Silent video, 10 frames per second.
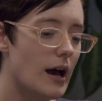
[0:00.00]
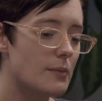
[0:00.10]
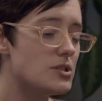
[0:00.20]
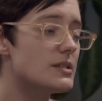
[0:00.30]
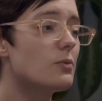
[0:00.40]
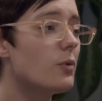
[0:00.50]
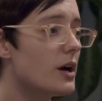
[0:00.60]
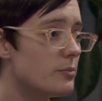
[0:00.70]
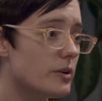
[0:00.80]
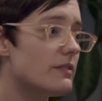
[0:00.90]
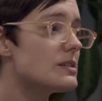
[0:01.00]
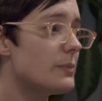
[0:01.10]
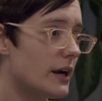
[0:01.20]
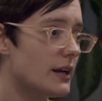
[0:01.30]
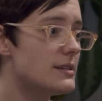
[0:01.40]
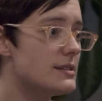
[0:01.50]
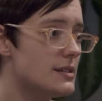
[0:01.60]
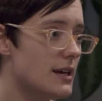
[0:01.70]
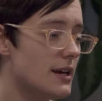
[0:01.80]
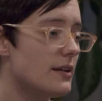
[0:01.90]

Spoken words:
She's had one previous pregnancy and